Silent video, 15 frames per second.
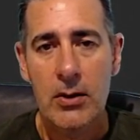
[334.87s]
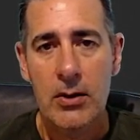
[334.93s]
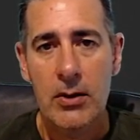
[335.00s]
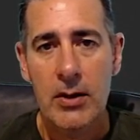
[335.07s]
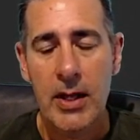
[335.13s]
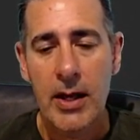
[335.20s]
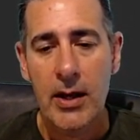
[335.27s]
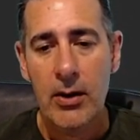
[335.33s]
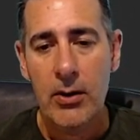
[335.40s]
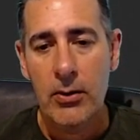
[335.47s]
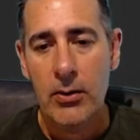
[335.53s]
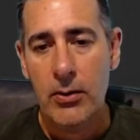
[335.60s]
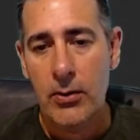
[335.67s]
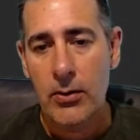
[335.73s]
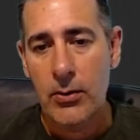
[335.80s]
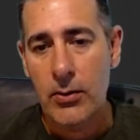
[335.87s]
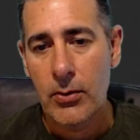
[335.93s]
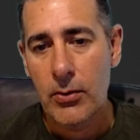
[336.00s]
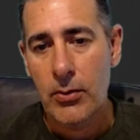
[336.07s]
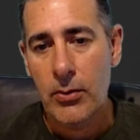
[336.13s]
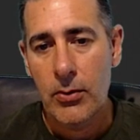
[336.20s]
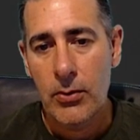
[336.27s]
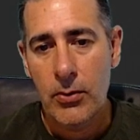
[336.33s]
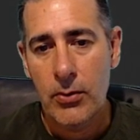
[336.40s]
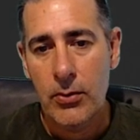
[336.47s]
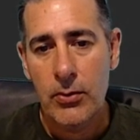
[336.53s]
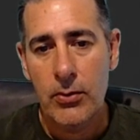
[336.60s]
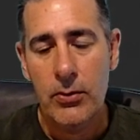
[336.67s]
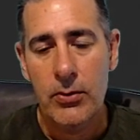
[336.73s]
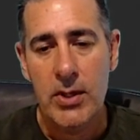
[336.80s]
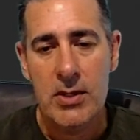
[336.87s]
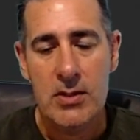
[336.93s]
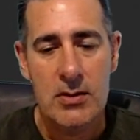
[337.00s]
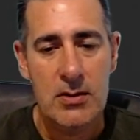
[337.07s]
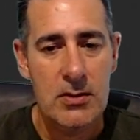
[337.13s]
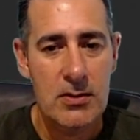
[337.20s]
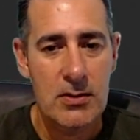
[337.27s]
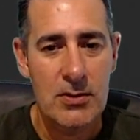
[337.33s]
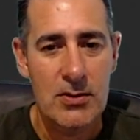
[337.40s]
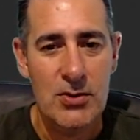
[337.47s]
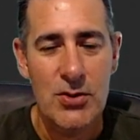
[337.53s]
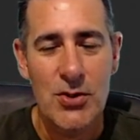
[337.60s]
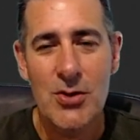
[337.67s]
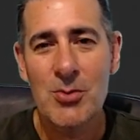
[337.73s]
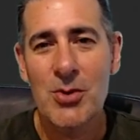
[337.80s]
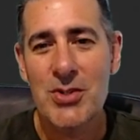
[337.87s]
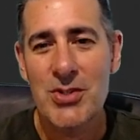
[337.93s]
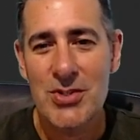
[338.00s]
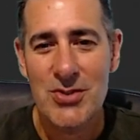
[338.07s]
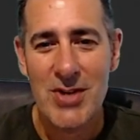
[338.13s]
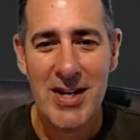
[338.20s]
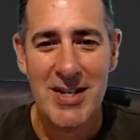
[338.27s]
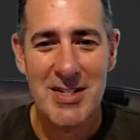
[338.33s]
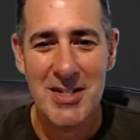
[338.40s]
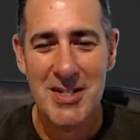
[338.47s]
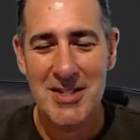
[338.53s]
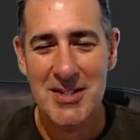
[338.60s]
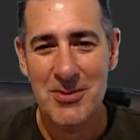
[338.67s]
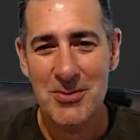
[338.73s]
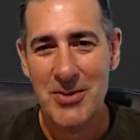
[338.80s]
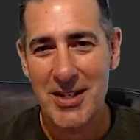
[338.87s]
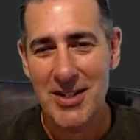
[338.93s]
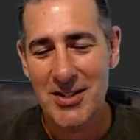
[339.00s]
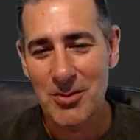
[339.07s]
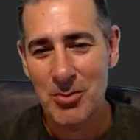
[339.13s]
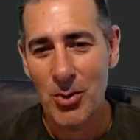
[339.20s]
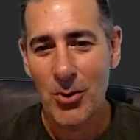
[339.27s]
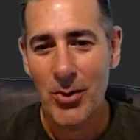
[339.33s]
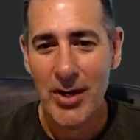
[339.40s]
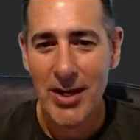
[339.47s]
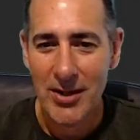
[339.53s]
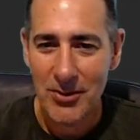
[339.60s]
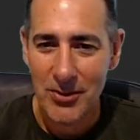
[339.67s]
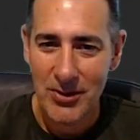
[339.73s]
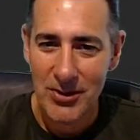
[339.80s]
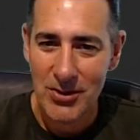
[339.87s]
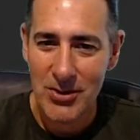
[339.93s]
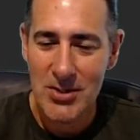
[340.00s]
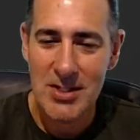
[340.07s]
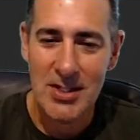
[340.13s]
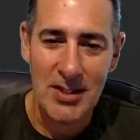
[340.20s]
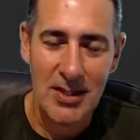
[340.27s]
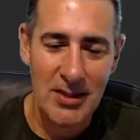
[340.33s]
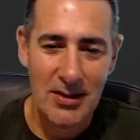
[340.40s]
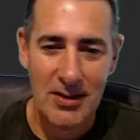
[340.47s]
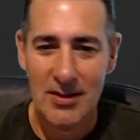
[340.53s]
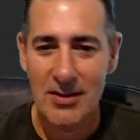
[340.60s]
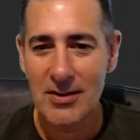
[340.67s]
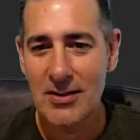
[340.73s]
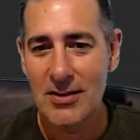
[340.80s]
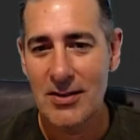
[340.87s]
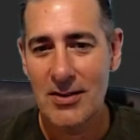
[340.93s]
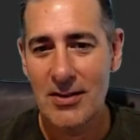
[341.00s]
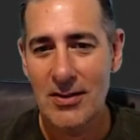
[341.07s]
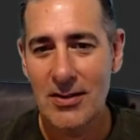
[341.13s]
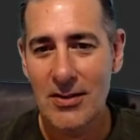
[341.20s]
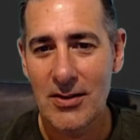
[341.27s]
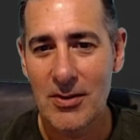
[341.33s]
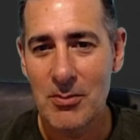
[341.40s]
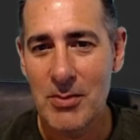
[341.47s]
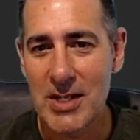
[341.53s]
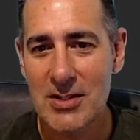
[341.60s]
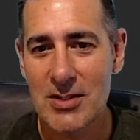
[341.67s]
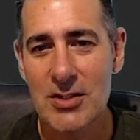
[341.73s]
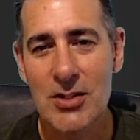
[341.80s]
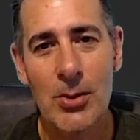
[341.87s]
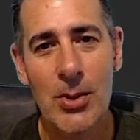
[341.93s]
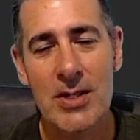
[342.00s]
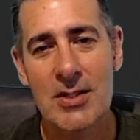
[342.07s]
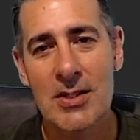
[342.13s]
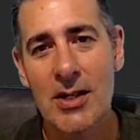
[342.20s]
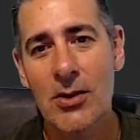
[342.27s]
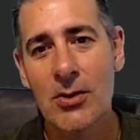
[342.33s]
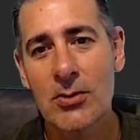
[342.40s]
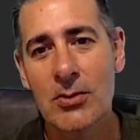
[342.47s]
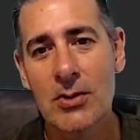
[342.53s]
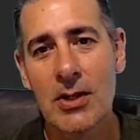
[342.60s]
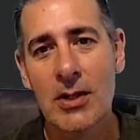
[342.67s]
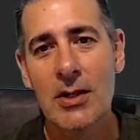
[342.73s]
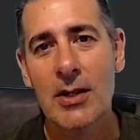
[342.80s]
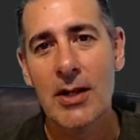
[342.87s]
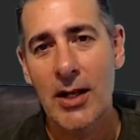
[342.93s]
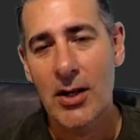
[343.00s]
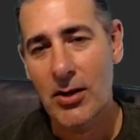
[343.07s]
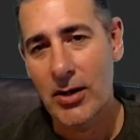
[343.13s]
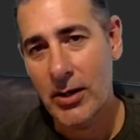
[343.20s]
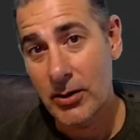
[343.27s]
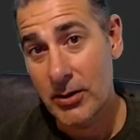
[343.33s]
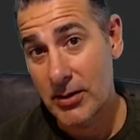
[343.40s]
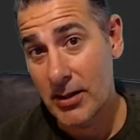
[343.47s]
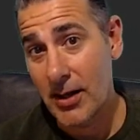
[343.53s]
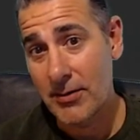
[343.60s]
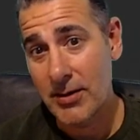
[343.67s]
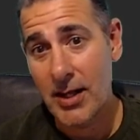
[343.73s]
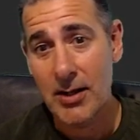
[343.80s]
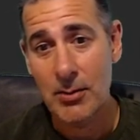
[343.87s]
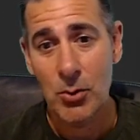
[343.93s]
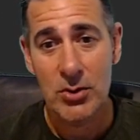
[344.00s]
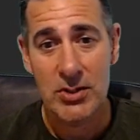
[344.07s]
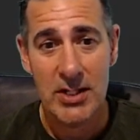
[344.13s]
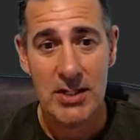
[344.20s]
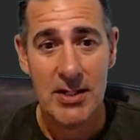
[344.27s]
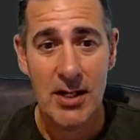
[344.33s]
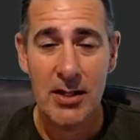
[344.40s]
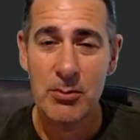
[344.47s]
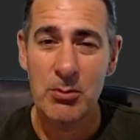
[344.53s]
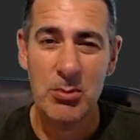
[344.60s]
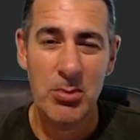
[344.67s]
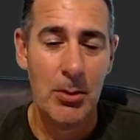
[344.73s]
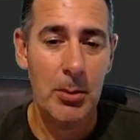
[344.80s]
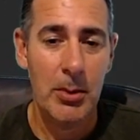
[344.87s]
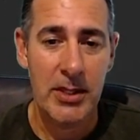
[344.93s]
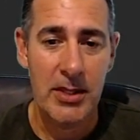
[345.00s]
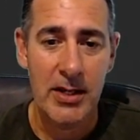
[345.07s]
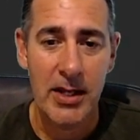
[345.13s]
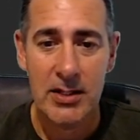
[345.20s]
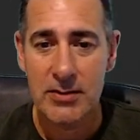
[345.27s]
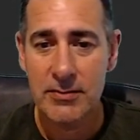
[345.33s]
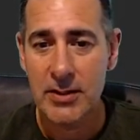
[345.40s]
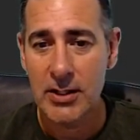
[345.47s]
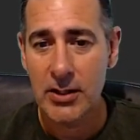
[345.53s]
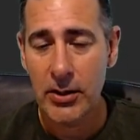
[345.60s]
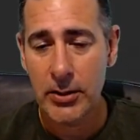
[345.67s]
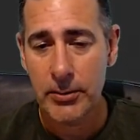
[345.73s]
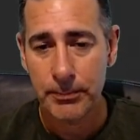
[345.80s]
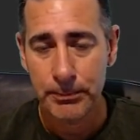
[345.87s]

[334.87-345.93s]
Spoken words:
Now, there's numerous strategies we can deploy using the minted USDL, and I'm going to cover that in more detail in probably the next video.